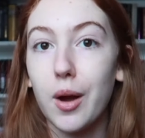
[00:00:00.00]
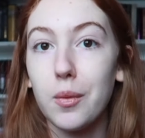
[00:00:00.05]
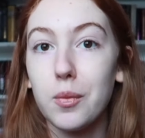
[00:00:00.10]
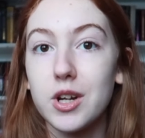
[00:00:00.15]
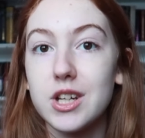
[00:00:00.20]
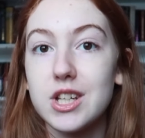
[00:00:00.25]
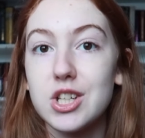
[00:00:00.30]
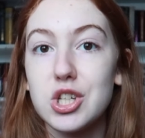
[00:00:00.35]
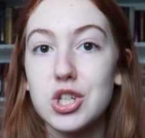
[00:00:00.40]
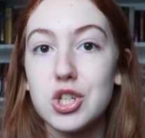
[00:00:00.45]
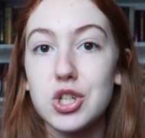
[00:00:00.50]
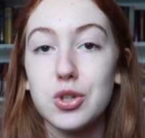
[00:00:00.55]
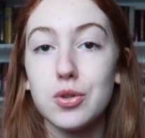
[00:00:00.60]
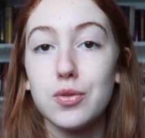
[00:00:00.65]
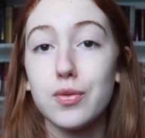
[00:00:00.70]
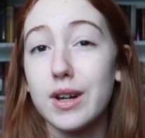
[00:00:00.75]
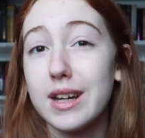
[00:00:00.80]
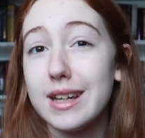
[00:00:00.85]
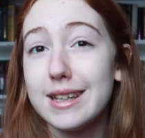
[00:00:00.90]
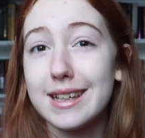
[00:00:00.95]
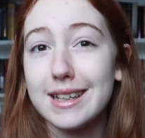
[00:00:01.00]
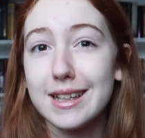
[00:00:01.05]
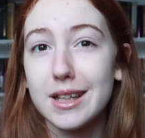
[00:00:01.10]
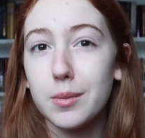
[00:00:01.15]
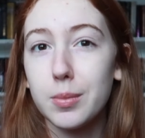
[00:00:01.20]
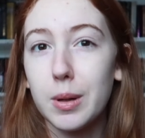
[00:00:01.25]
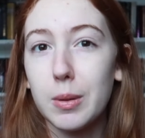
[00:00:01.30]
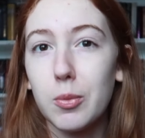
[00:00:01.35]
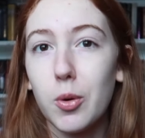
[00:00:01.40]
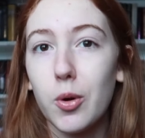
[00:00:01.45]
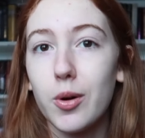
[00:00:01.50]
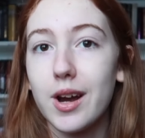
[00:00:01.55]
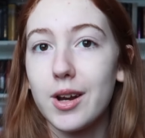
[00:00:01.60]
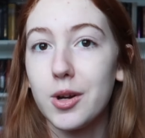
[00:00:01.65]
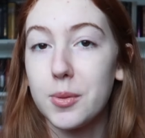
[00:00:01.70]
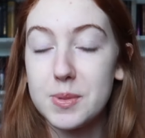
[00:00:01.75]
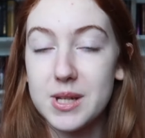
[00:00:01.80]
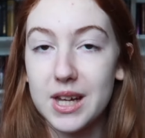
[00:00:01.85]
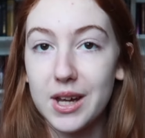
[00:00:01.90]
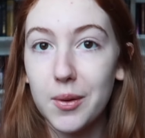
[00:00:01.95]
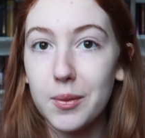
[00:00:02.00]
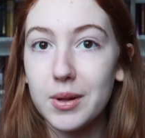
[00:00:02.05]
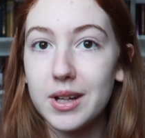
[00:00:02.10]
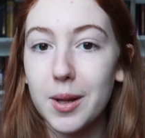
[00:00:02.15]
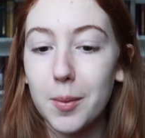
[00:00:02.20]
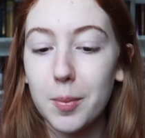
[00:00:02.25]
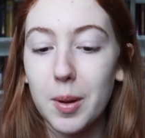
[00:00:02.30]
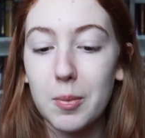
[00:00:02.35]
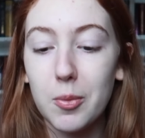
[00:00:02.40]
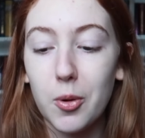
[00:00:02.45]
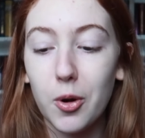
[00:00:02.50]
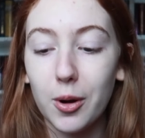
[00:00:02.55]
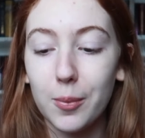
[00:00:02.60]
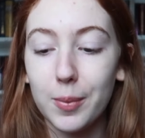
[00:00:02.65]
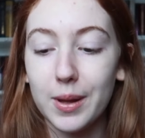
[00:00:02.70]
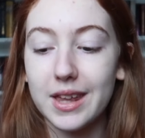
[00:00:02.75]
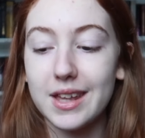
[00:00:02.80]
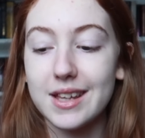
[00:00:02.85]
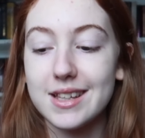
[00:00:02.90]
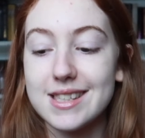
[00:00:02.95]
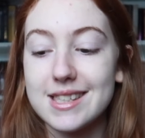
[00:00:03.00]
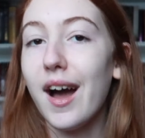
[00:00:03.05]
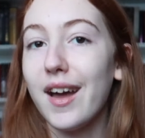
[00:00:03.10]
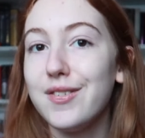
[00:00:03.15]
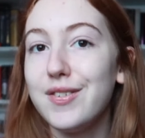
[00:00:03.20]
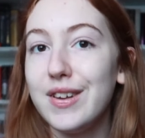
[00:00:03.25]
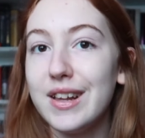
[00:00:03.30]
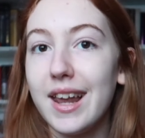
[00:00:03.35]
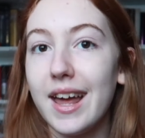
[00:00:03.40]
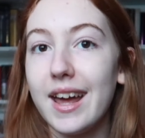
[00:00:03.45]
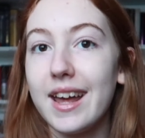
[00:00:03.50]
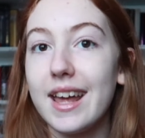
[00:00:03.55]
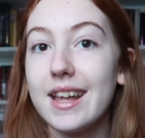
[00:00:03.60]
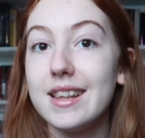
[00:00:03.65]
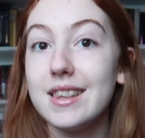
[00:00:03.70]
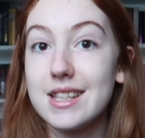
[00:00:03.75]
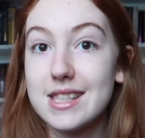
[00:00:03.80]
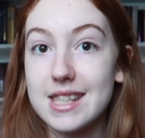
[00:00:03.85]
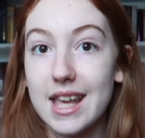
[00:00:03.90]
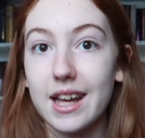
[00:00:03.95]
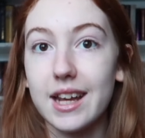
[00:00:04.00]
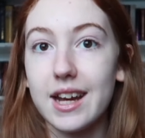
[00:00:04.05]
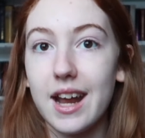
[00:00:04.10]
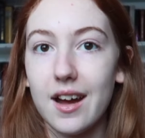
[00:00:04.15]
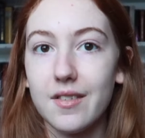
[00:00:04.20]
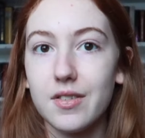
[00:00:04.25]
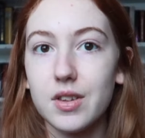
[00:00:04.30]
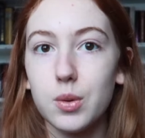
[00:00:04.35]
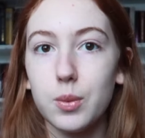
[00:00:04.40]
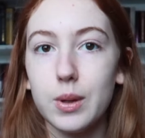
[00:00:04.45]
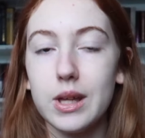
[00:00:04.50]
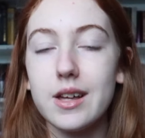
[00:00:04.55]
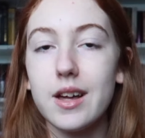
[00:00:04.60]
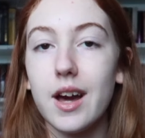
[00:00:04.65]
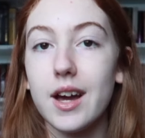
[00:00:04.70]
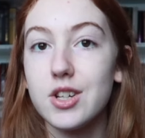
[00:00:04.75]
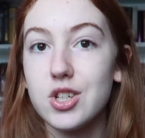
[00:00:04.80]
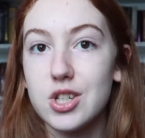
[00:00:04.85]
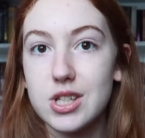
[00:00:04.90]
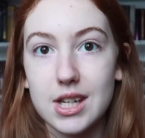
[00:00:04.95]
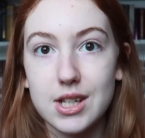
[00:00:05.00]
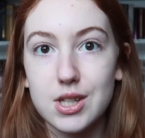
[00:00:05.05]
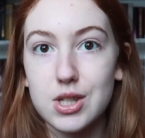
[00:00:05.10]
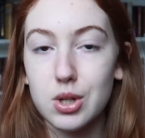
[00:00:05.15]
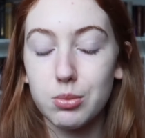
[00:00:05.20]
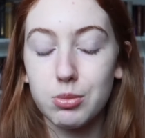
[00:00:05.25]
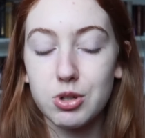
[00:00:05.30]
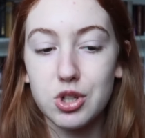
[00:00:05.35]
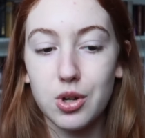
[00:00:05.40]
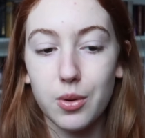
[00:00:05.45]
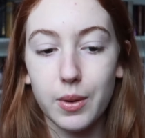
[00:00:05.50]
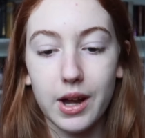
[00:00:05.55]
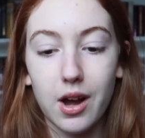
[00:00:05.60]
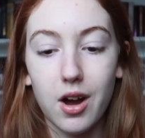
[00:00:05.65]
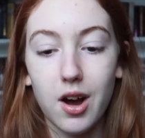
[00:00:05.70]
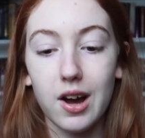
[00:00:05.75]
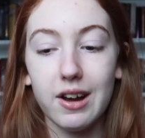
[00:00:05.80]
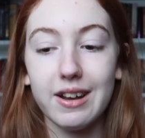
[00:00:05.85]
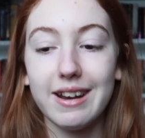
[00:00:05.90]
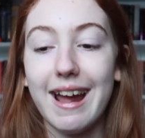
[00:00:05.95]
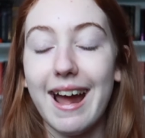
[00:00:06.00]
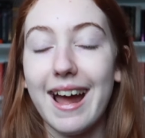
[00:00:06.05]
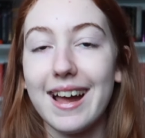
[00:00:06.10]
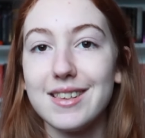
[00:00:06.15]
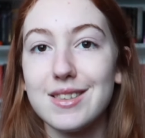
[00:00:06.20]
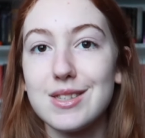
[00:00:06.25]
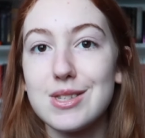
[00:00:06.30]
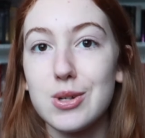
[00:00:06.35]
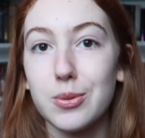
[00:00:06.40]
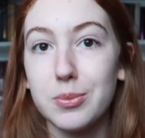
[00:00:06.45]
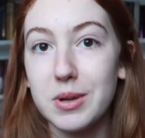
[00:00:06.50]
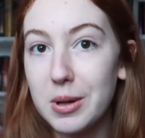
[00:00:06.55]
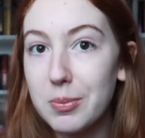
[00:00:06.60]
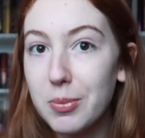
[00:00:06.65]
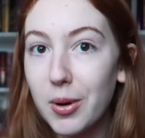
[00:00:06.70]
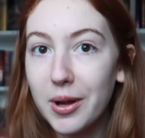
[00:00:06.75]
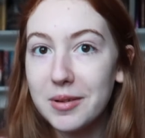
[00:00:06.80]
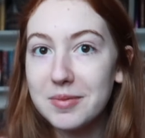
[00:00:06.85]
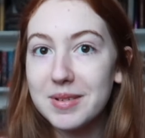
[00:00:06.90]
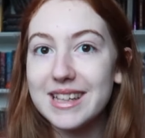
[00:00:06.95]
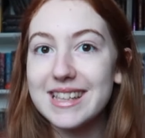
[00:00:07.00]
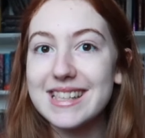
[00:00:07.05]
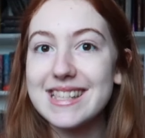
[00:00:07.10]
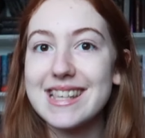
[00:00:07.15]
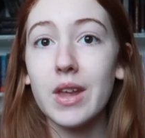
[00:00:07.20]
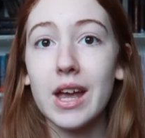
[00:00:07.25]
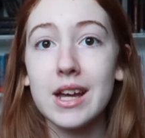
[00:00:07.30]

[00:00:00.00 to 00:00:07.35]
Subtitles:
I wanted to read a little bit more and update you a little bit more because I feel like in the second half of the week I just had so much going on and so many appointments